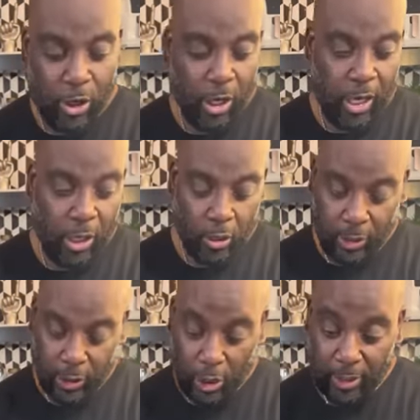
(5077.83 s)
cooking it
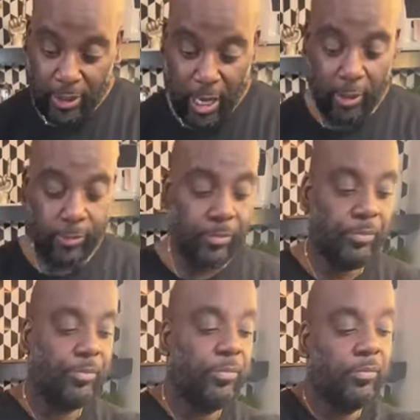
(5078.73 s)
on saute.
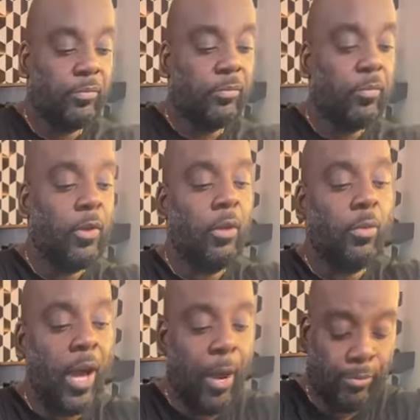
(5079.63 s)

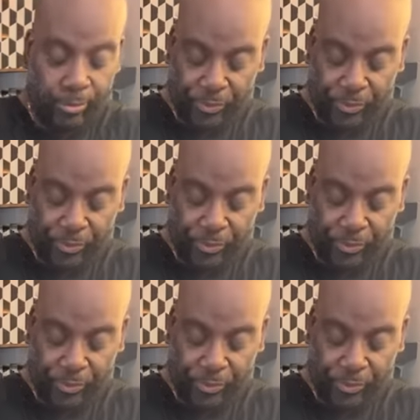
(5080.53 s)
Okay.